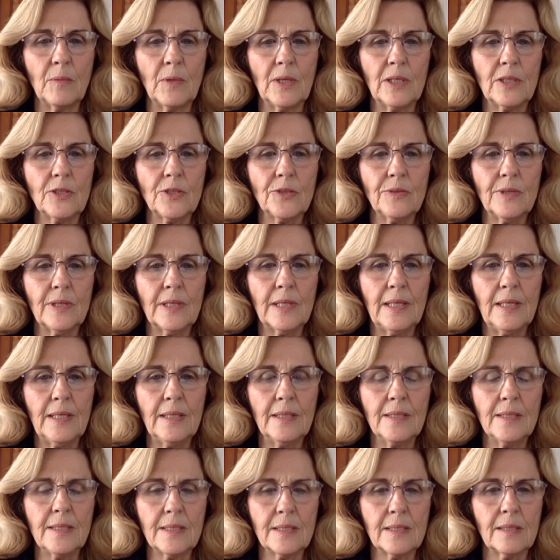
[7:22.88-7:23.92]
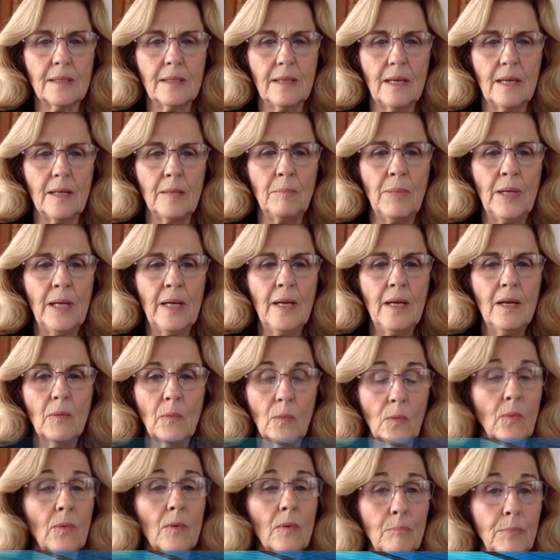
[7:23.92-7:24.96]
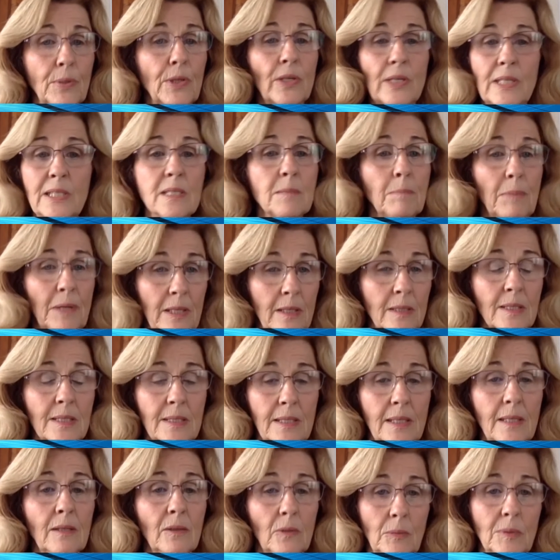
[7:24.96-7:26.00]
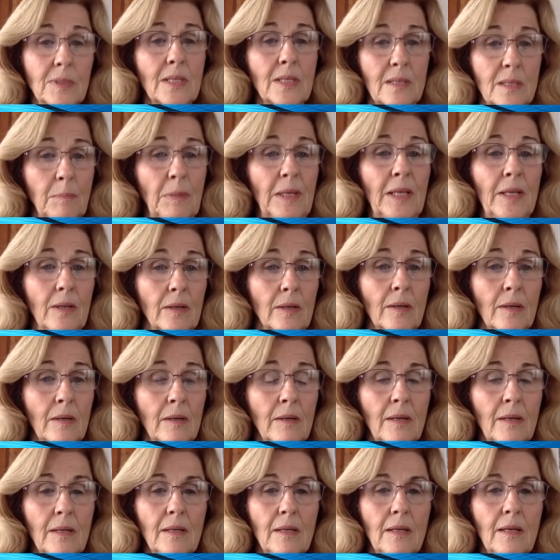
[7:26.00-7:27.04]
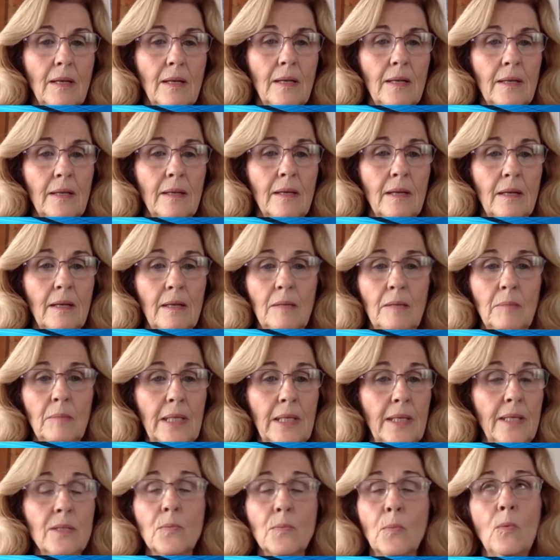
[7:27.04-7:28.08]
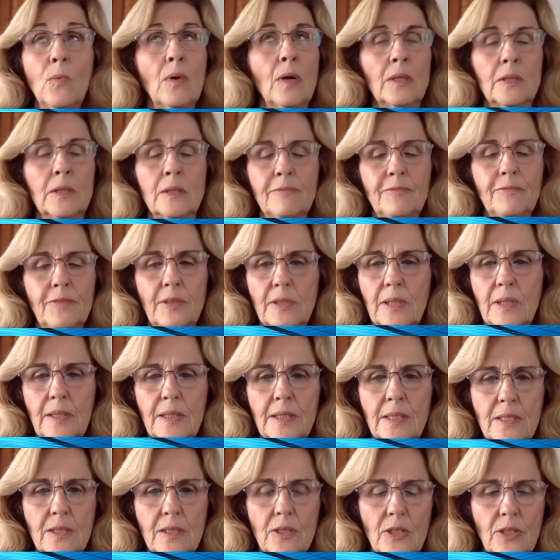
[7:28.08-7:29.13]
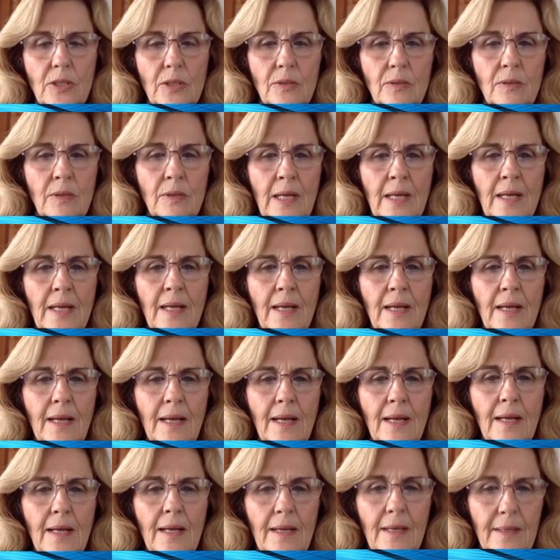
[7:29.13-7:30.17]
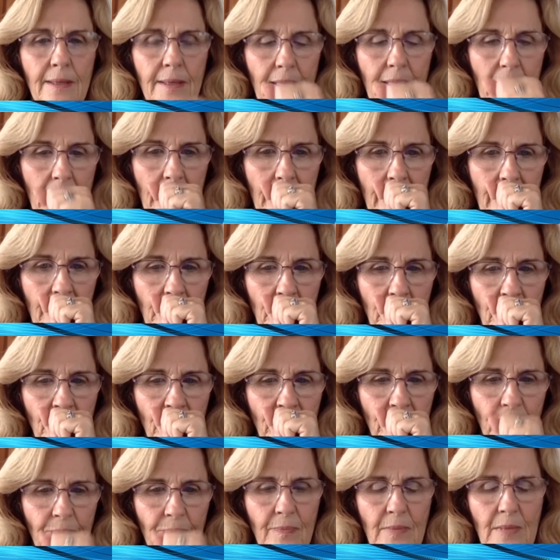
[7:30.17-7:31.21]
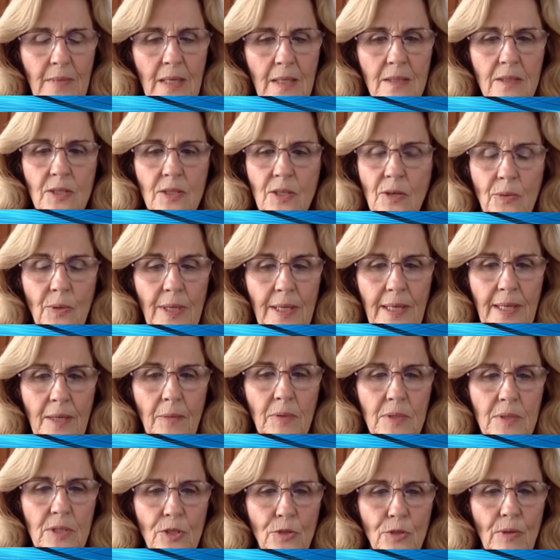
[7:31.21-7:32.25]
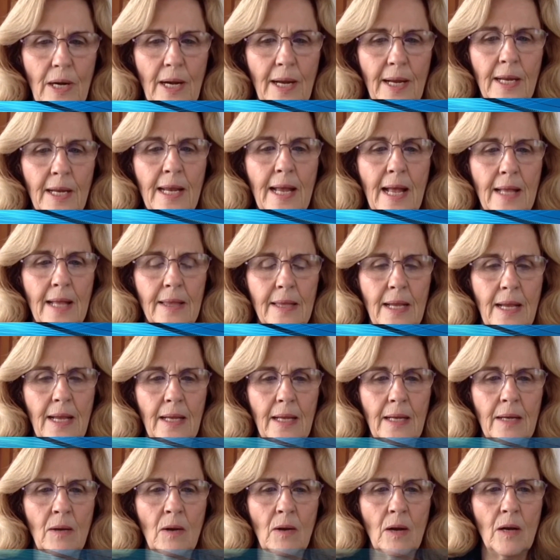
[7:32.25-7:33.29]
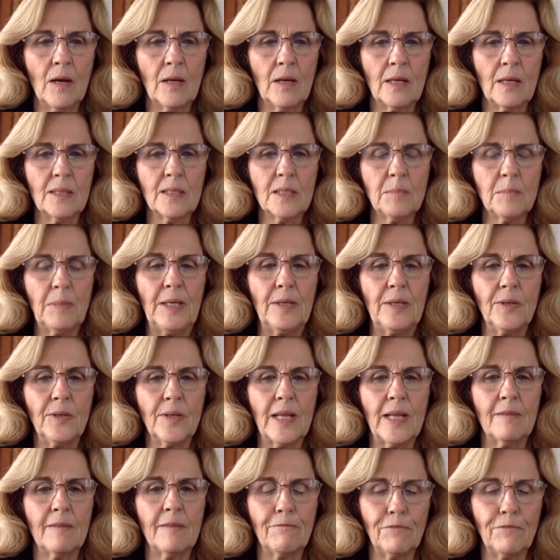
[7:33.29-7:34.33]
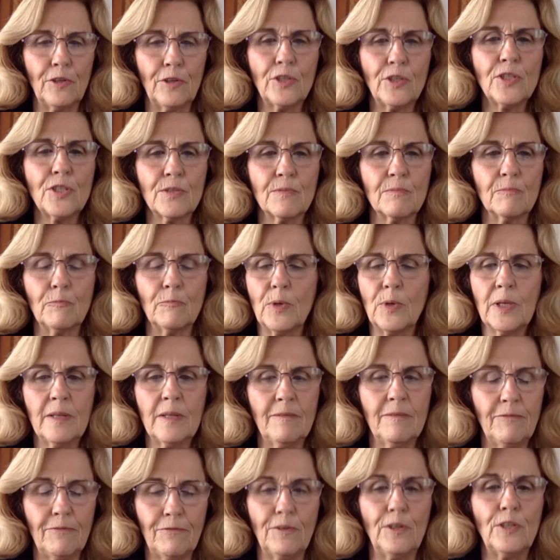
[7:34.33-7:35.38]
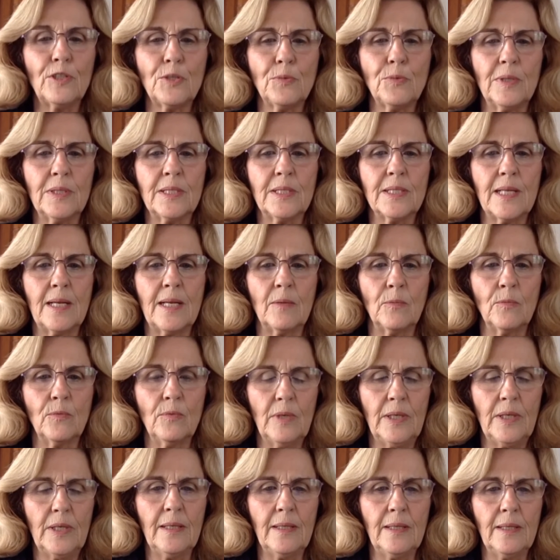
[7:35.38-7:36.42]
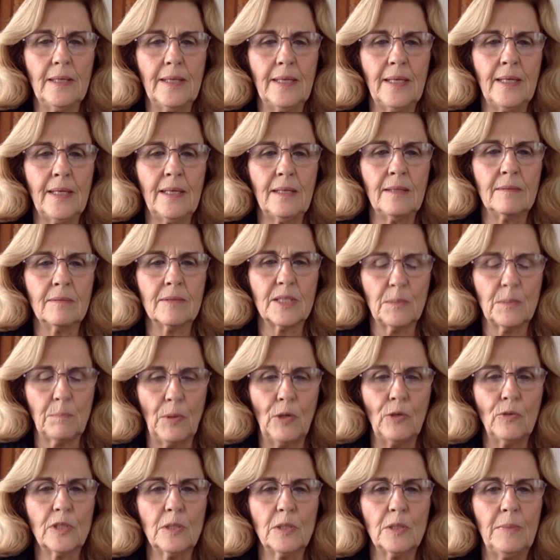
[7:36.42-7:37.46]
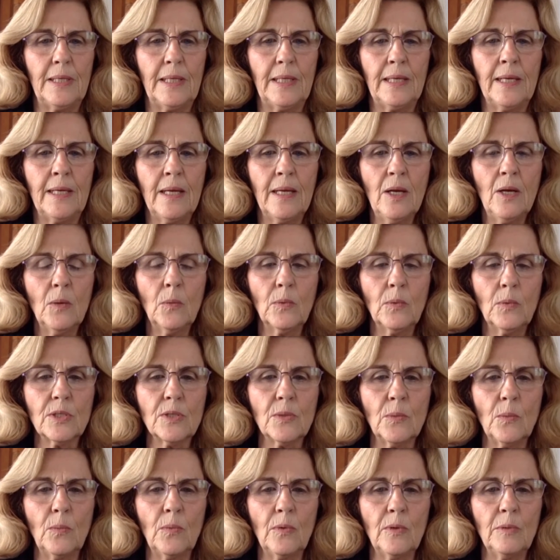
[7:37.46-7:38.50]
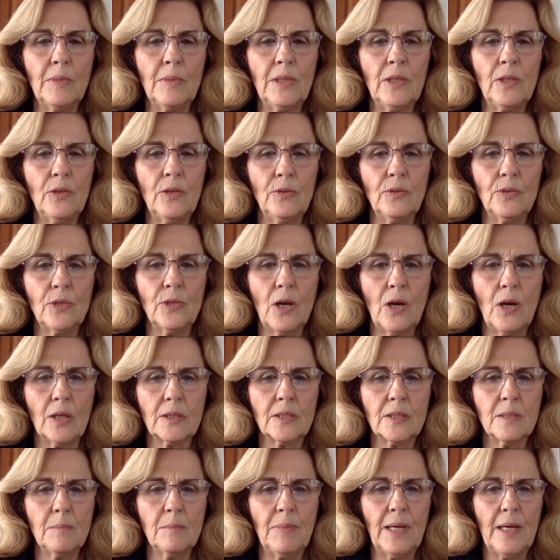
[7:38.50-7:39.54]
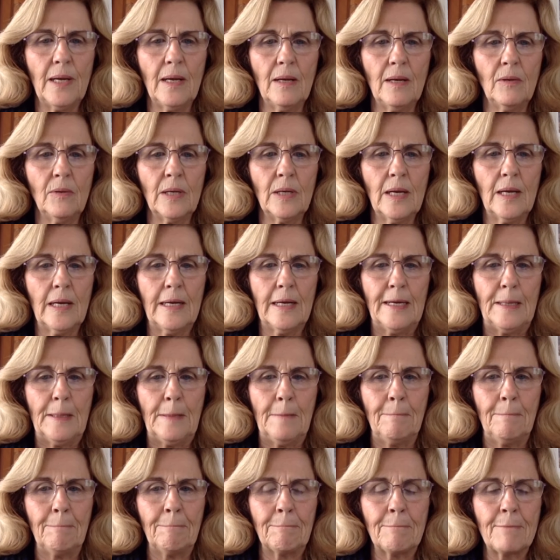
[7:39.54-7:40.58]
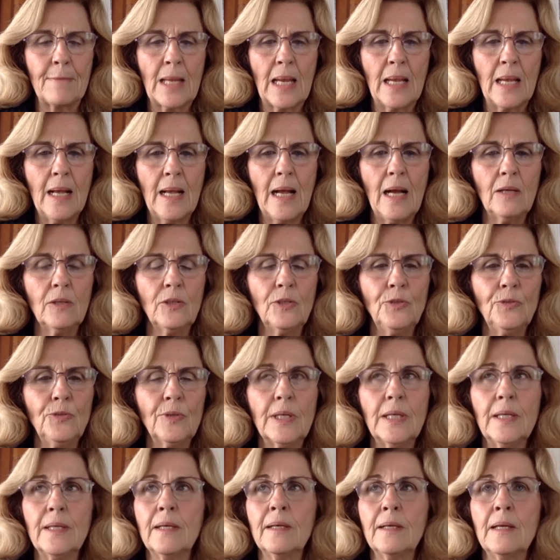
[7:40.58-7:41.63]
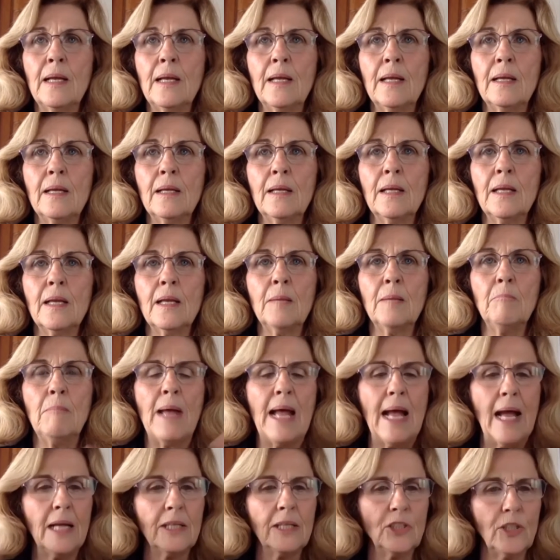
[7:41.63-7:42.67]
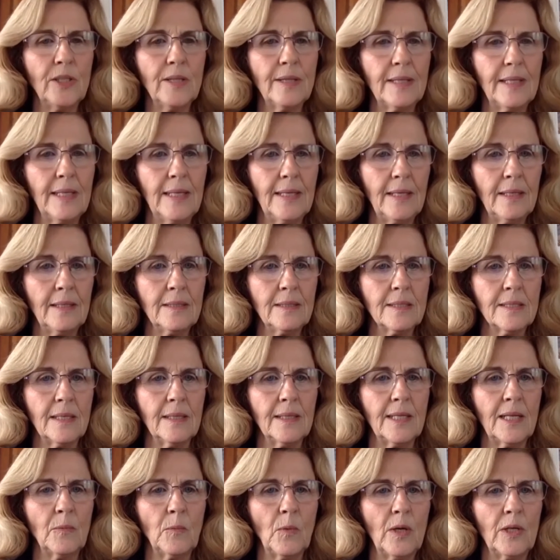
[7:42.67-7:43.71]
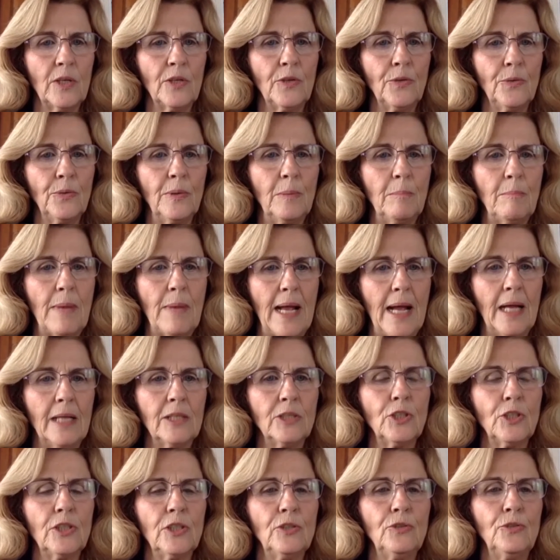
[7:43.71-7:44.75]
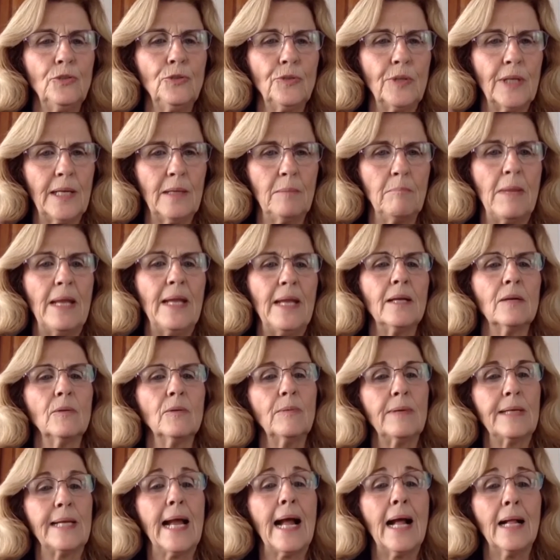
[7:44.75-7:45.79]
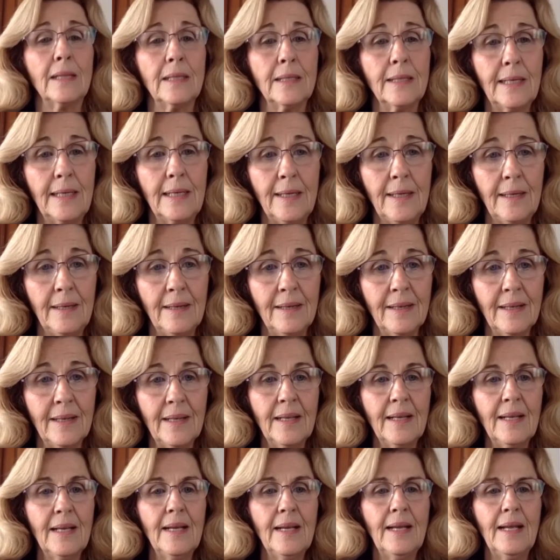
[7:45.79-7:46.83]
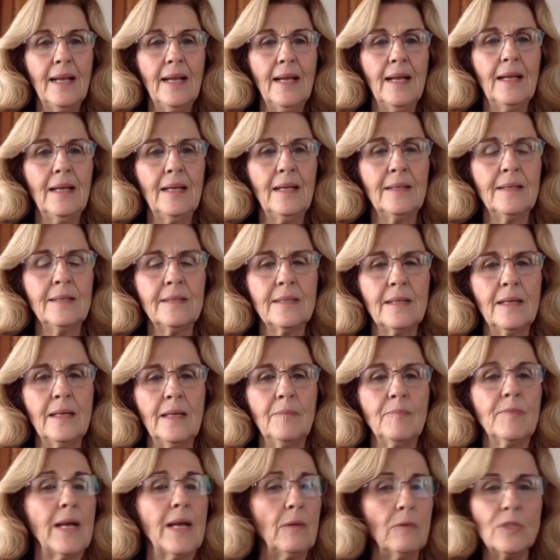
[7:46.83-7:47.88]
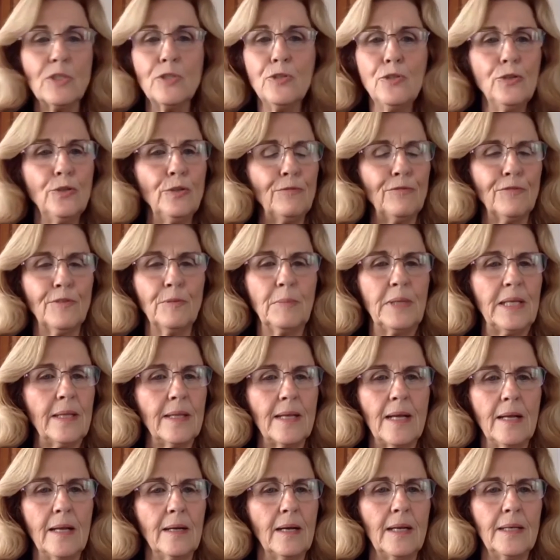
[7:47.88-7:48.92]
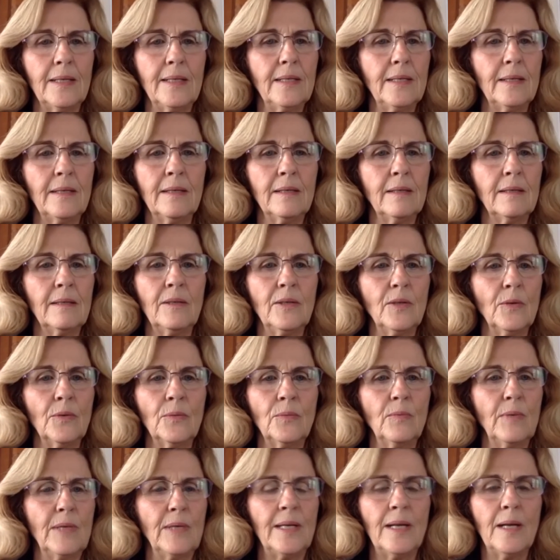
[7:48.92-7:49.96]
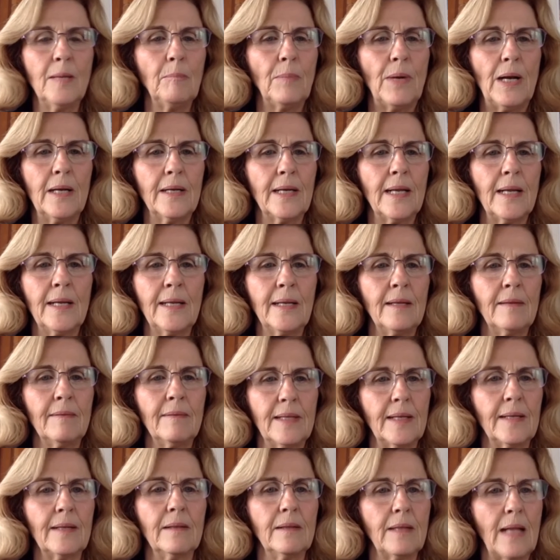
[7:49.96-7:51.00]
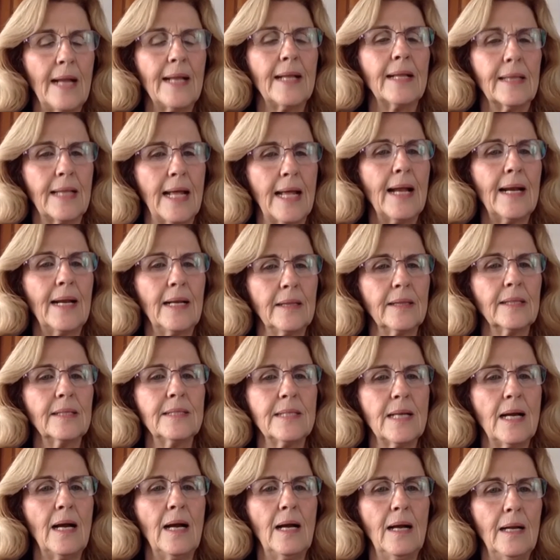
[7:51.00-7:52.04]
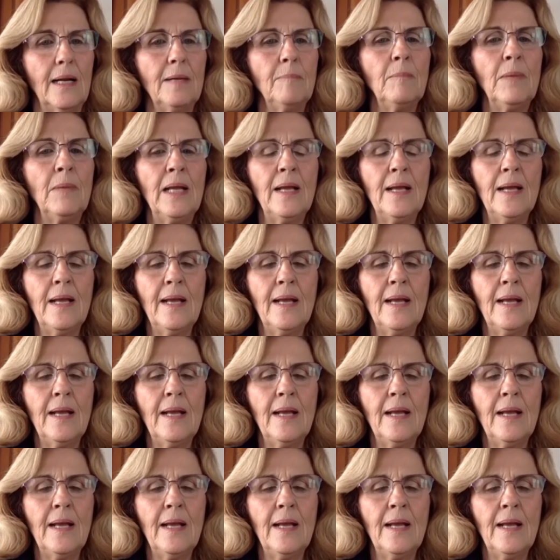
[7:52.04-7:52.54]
went to at his club, Bernie Siegel was a speaker, wow. and um, he's wonderful to listen to, and um, so he was great. And then a, a, speaker that first, one of the first ones that really spoke to me was a woman who talked about um, how you can imagine things, and then what you imagine, you can make a reality. Mm-hmm. And uh, that was new for me then. I didn't, you know, read up on anything like that at the time.